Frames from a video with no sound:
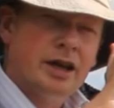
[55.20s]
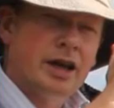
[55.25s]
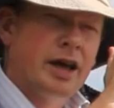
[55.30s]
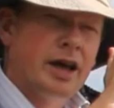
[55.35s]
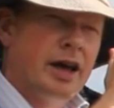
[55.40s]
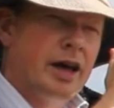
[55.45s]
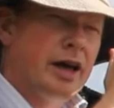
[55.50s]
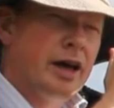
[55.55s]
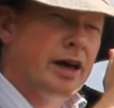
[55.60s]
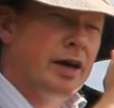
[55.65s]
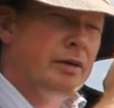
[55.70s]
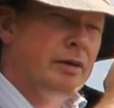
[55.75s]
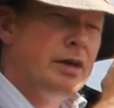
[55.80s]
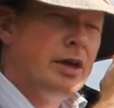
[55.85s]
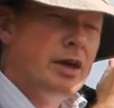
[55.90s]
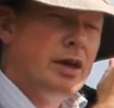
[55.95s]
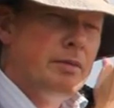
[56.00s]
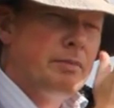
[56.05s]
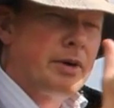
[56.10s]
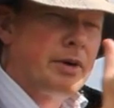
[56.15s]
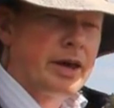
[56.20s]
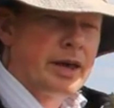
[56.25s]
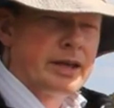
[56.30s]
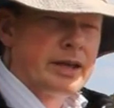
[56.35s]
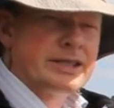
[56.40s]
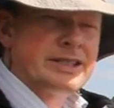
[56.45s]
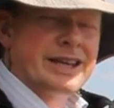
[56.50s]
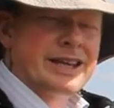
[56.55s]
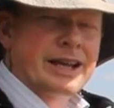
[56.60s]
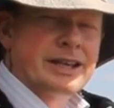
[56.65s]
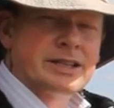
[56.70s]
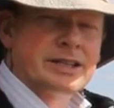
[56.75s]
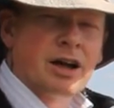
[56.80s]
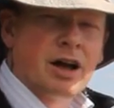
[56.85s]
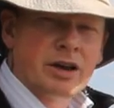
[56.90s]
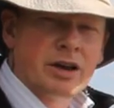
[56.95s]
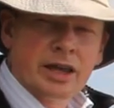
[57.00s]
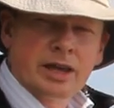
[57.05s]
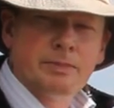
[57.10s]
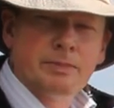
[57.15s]
uh, by a
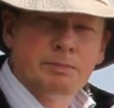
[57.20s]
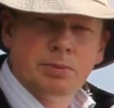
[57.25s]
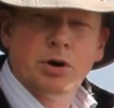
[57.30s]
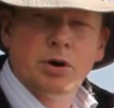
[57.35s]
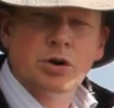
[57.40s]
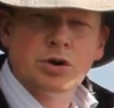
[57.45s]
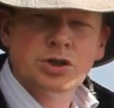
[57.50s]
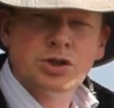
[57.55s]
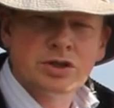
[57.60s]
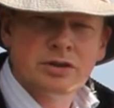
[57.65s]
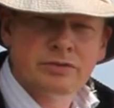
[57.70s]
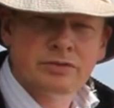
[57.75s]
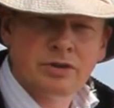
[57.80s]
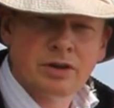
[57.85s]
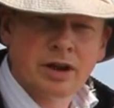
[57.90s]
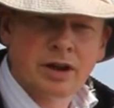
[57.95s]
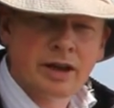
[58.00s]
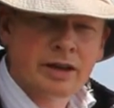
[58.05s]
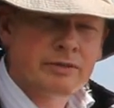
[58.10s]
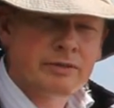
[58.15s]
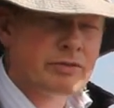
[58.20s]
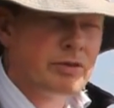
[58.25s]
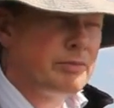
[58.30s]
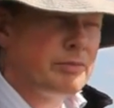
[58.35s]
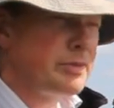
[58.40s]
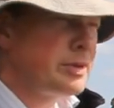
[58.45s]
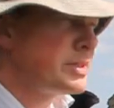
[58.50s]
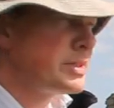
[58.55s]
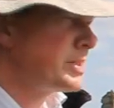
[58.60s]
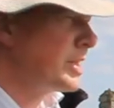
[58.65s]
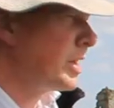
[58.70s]
tectonic push, if you like, from the